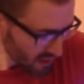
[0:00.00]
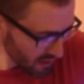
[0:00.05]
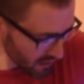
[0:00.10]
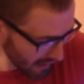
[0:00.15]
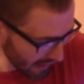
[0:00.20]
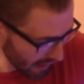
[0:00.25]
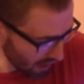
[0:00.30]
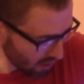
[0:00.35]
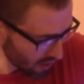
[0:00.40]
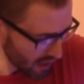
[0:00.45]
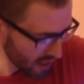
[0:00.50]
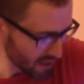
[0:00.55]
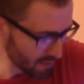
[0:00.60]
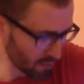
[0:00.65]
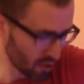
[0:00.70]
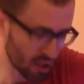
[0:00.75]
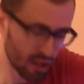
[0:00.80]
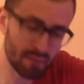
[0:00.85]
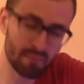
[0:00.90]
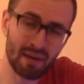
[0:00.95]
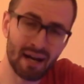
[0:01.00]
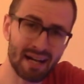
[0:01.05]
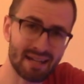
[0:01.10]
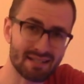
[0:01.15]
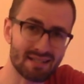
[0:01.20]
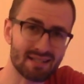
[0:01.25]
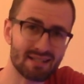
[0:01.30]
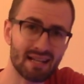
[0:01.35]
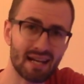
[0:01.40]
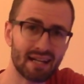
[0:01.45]
Now, I am on my
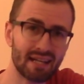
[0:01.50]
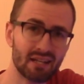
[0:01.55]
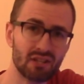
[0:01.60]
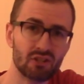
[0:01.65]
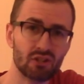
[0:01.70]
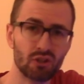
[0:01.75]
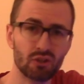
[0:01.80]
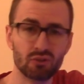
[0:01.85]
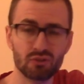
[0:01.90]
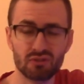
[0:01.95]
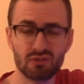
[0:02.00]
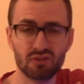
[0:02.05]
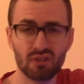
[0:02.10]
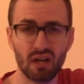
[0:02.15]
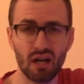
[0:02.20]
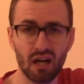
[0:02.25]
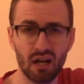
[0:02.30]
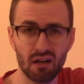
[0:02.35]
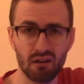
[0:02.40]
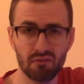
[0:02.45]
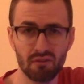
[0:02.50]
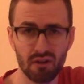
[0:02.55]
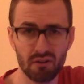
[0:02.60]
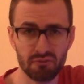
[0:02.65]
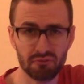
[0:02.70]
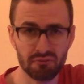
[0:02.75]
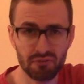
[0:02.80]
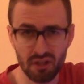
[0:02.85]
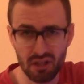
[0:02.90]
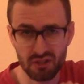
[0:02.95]
second dose
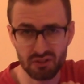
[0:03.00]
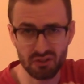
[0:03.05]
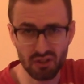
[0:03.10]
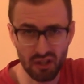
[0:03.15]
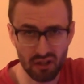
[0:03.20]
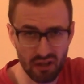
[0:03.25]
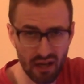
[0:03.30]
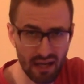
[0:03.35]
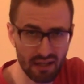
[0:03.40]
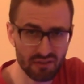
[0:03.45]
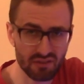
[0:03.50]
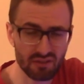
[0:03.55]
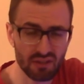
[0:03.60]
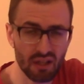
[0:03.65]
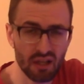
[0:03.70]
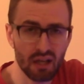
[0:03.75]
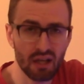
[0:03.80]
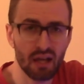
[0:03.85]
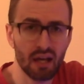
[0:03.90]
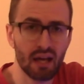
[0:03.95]
of Flux RX,